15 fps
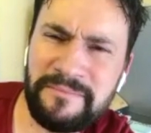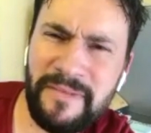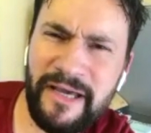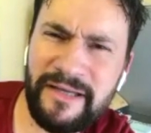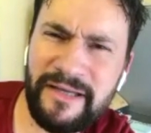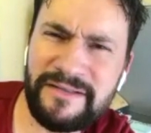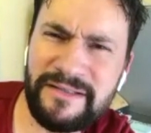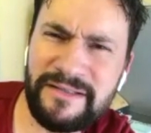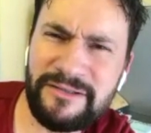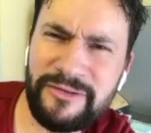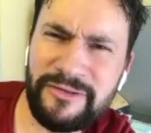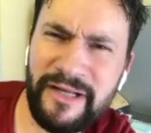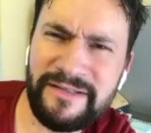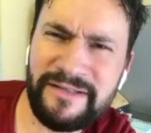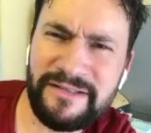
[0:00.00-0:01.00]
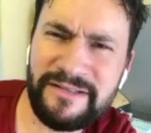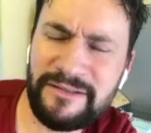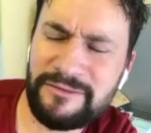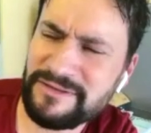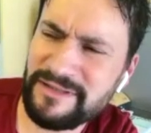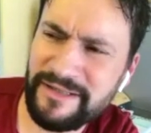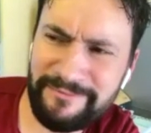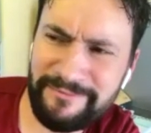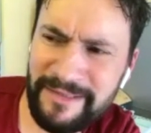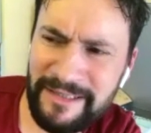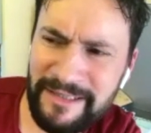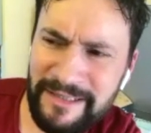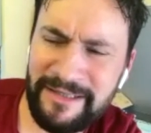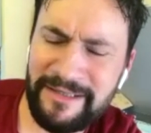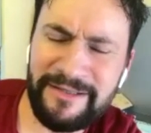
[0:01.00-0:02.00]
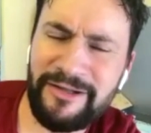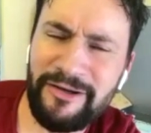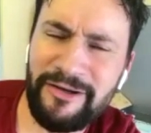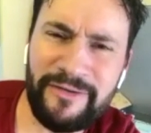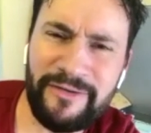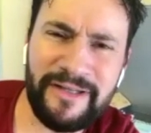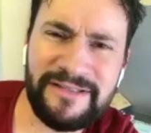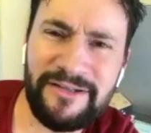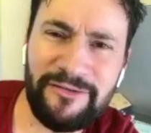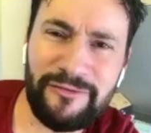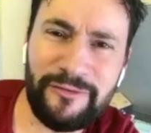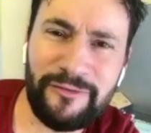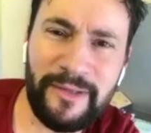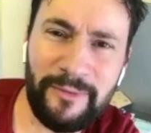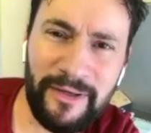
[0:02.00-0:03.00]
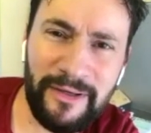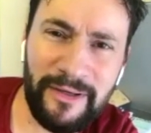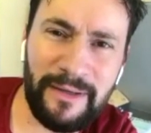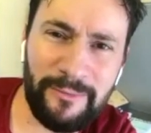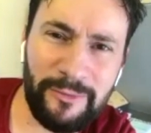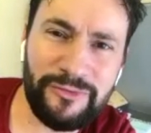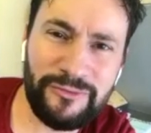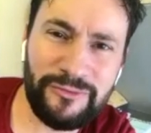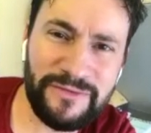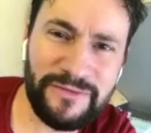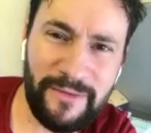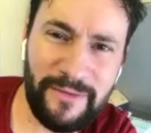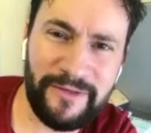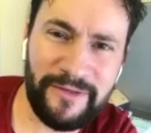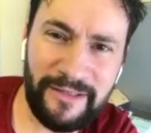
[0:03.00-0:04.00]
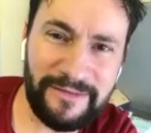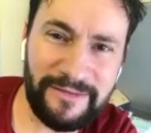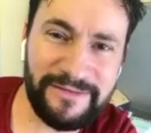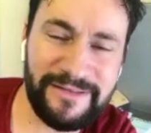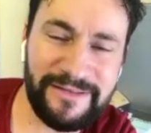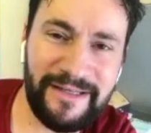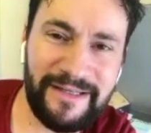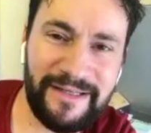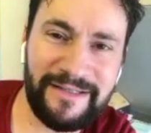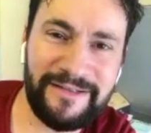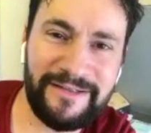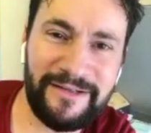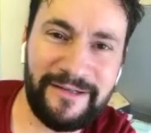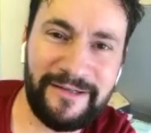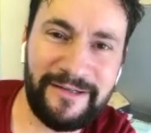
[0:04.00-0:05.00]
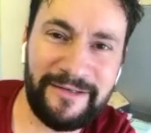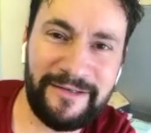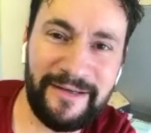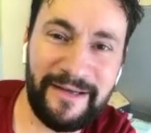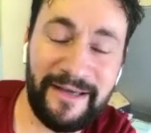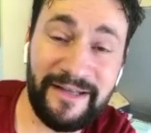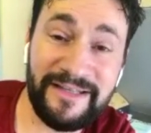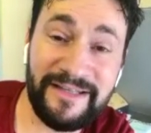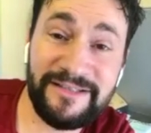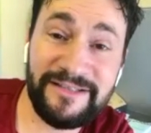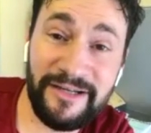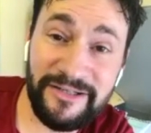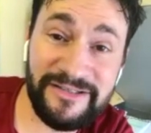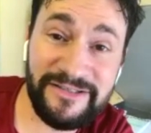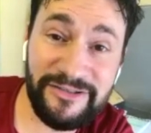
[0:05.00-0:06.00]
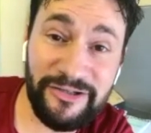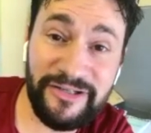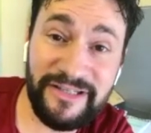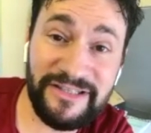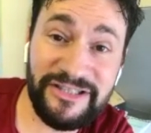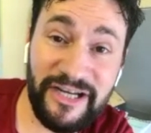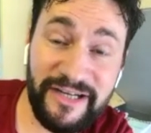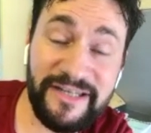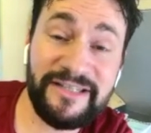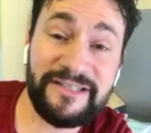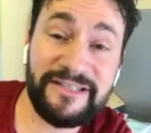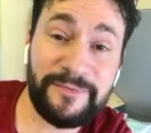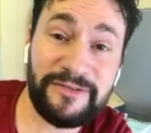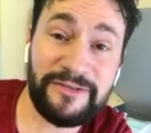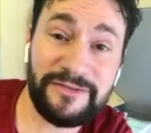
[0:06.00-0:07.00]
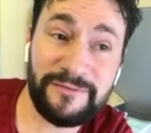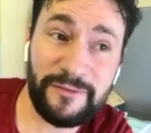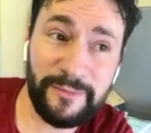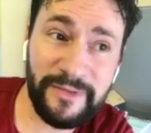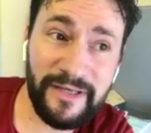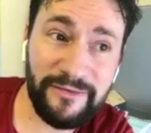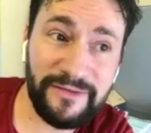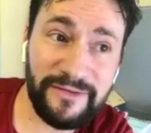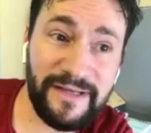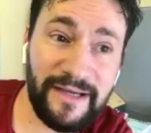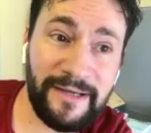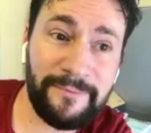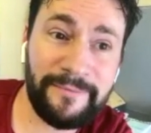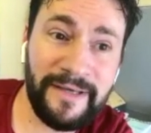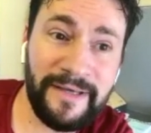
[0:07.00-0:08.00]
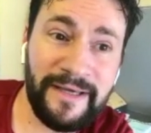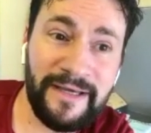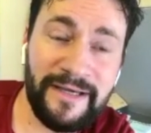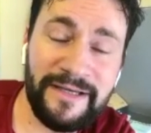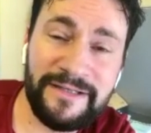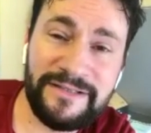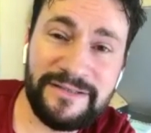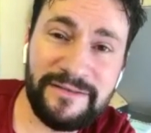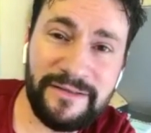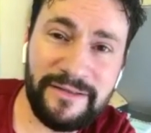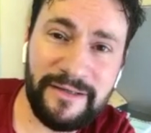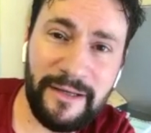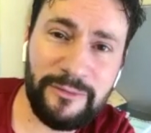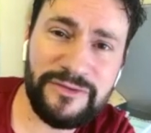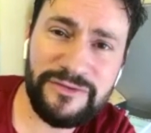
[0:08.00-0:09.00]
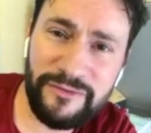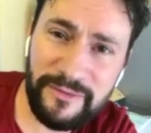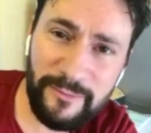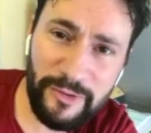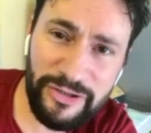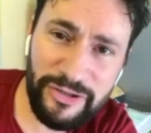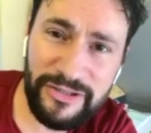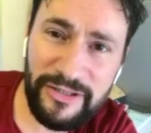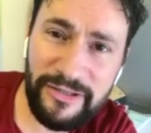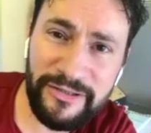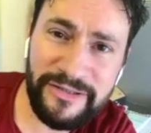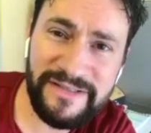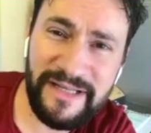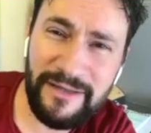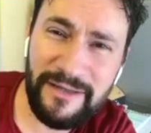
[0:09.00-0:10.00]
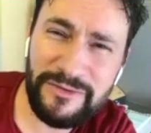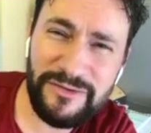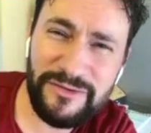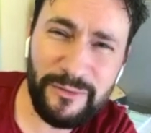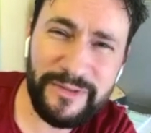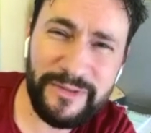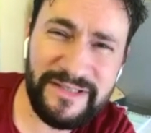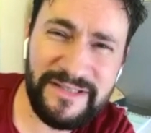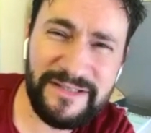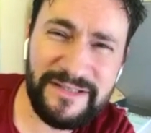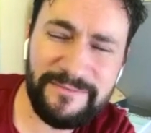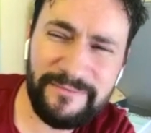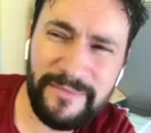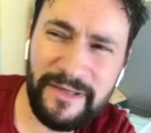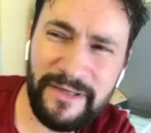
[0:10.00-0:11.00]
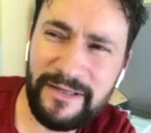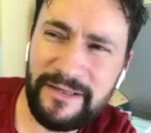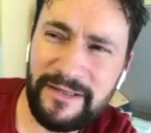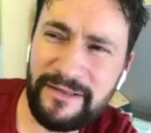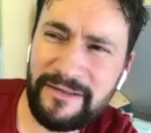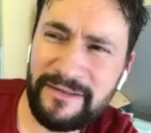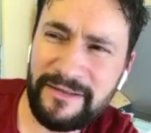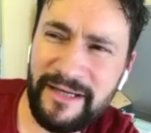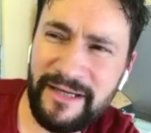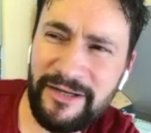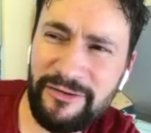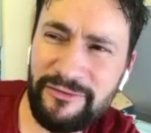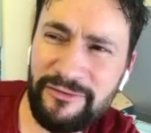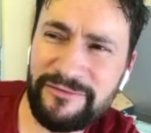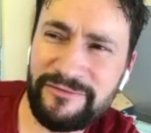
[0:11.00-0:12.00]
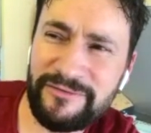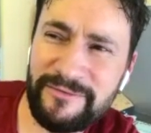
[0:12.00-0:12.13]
18 or 19. I was like, no, that's not for me. I'm going to do something else. And I started studying Chinese because for me at the time, I was doing martial arts and I was always kind of